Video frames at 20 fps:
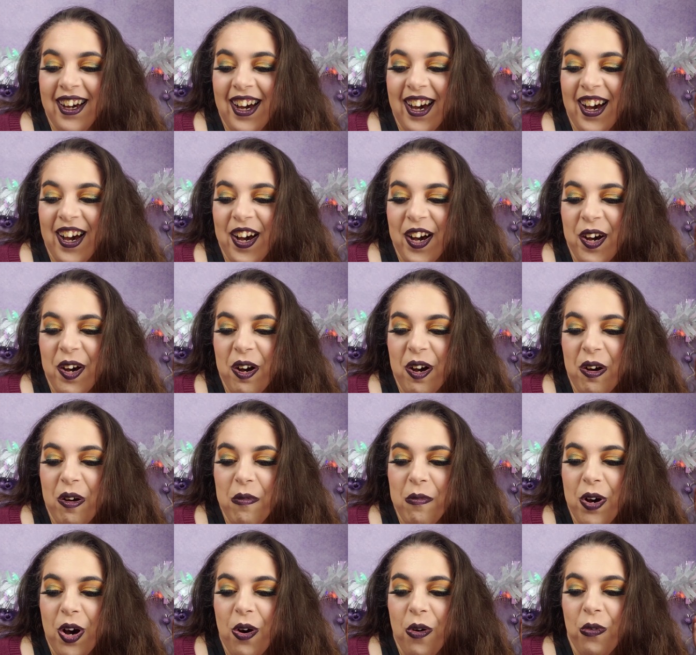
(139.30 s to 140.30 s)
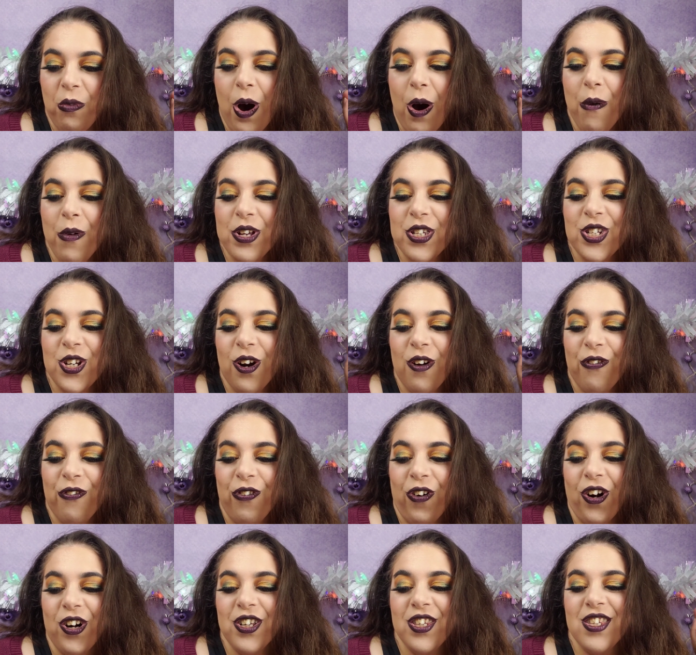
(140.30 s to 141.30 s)
Um, what was your
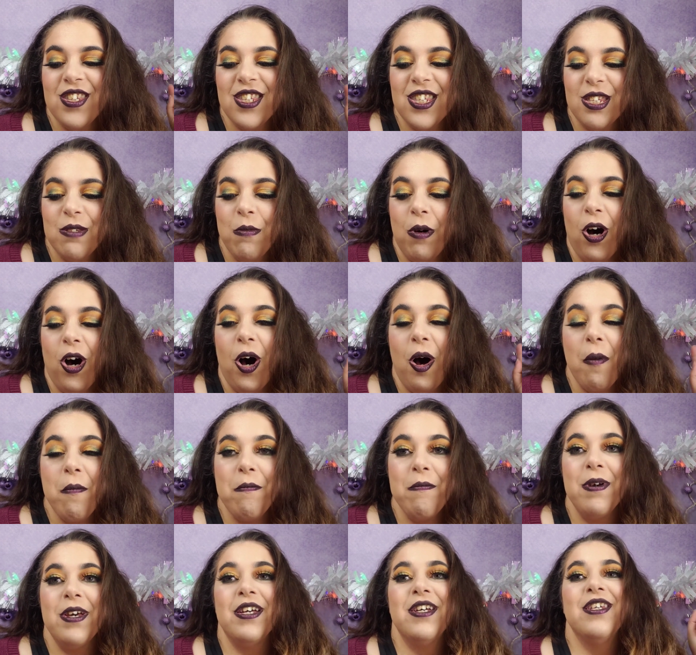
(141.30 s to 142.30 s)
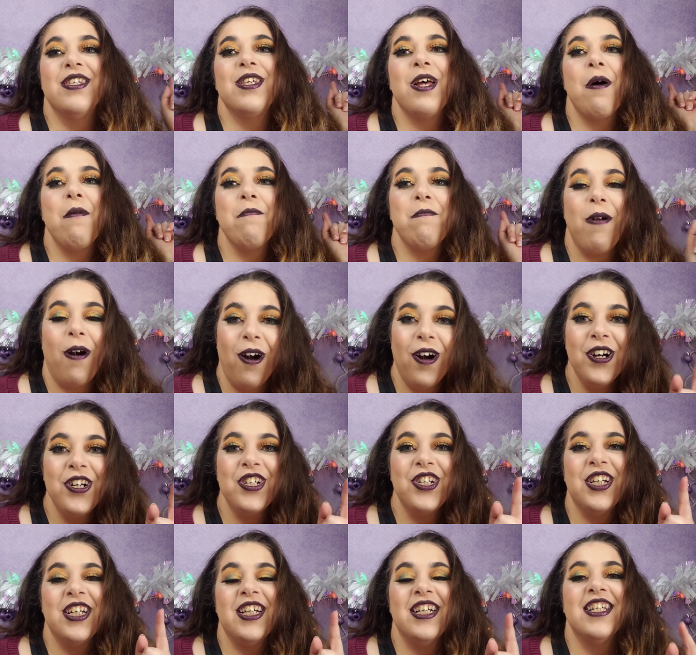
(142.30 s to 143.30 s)
first small biz
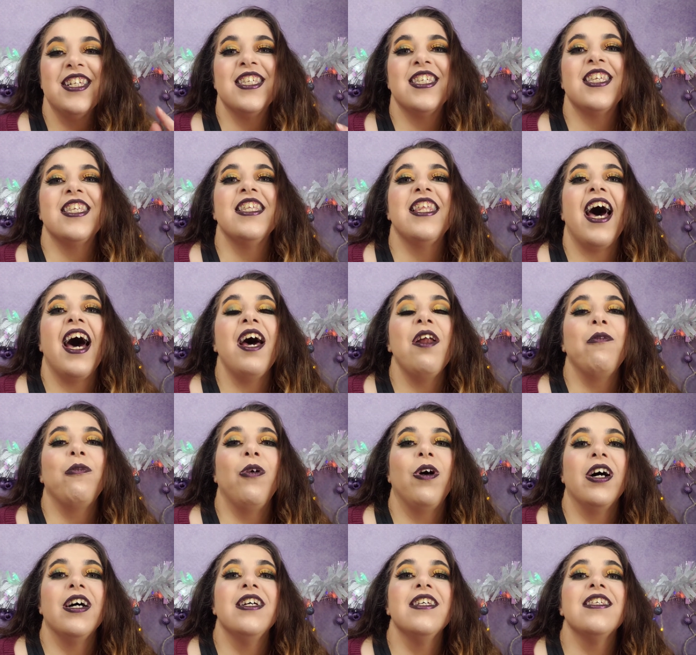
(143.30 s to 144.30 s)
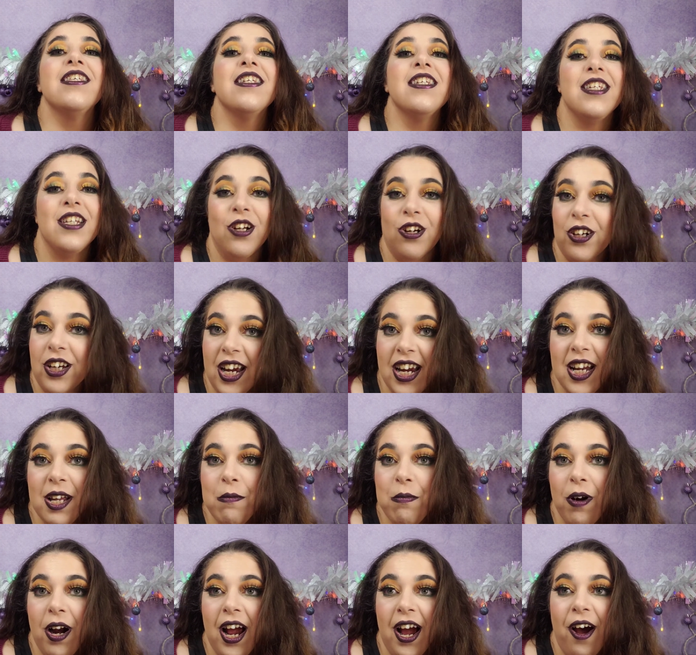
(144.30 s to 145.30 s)
purchase? That was Dear Katie
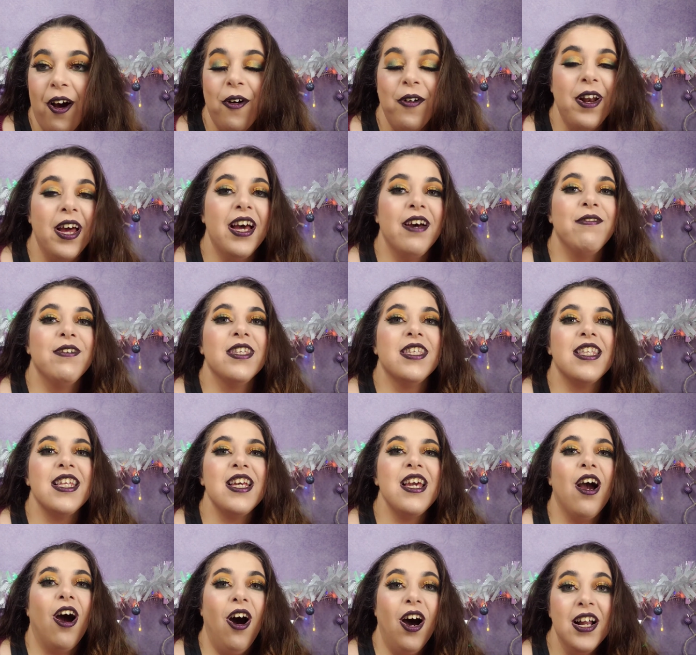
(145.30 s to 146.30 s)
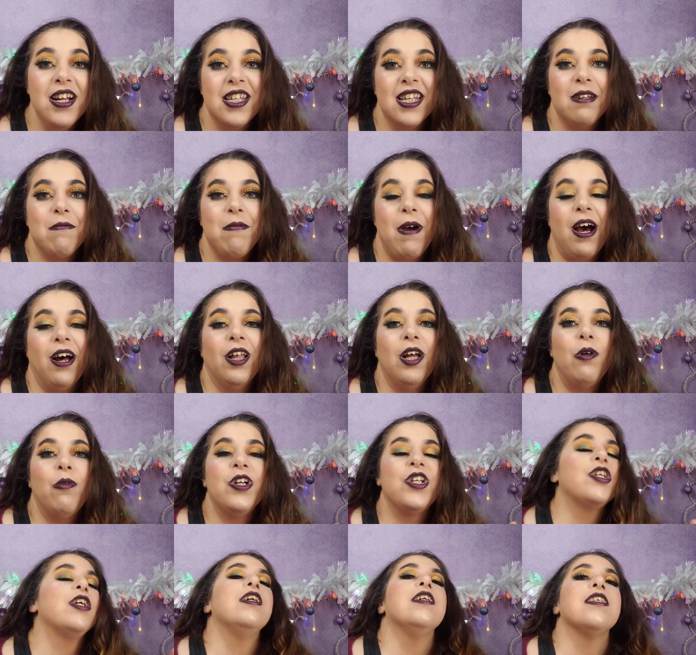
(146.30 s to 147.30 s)
Brown. It was the Haunted palette,
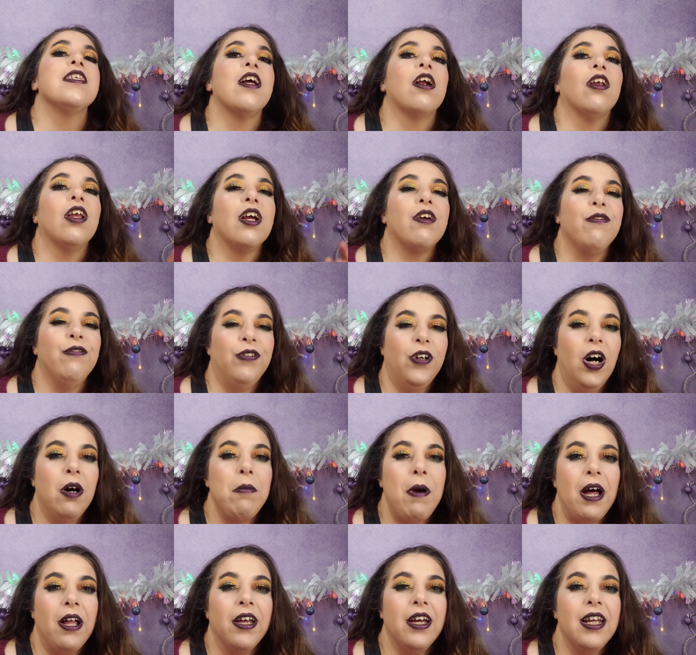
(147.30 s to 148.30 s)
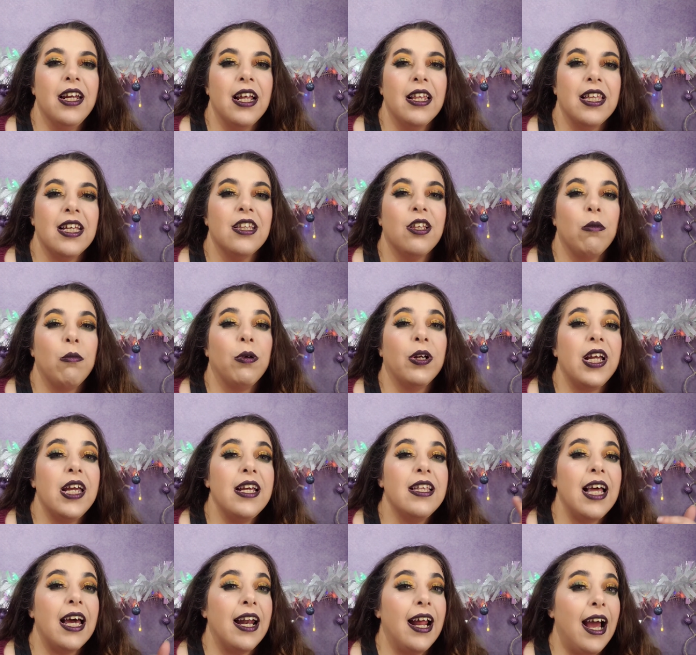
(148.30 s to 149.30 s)
which is their like fall palette, and I think they're
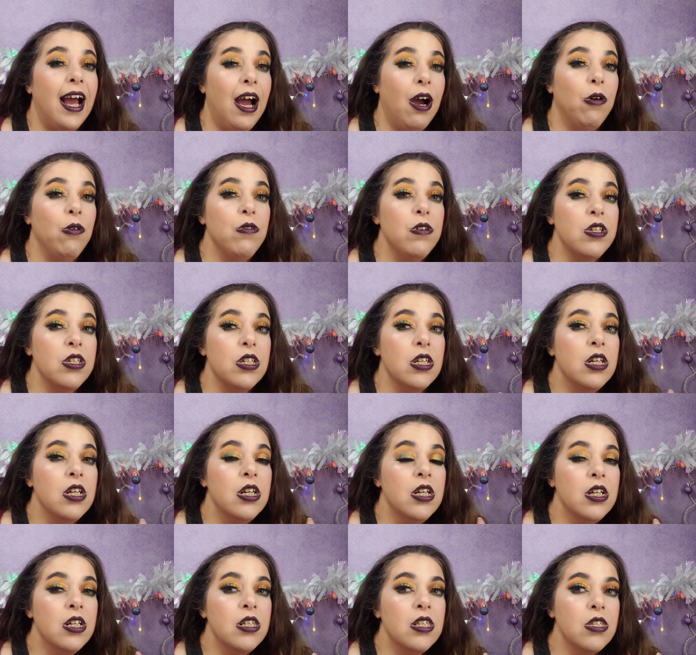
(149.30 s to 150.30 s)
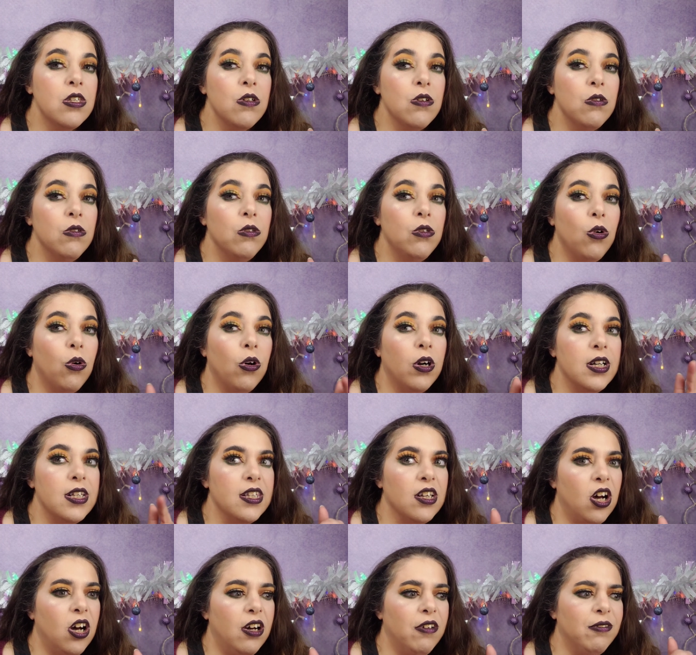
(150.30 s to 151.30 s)
bringing that out soon or it's
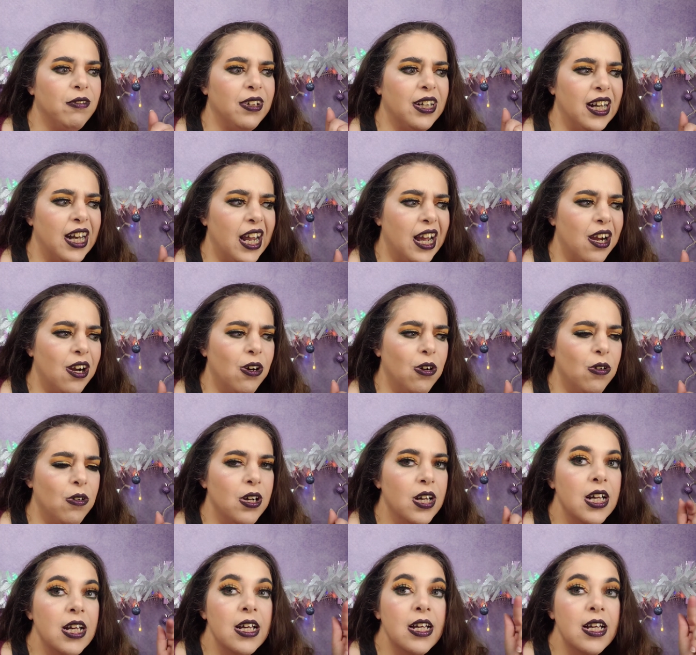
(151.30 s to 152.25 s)
out now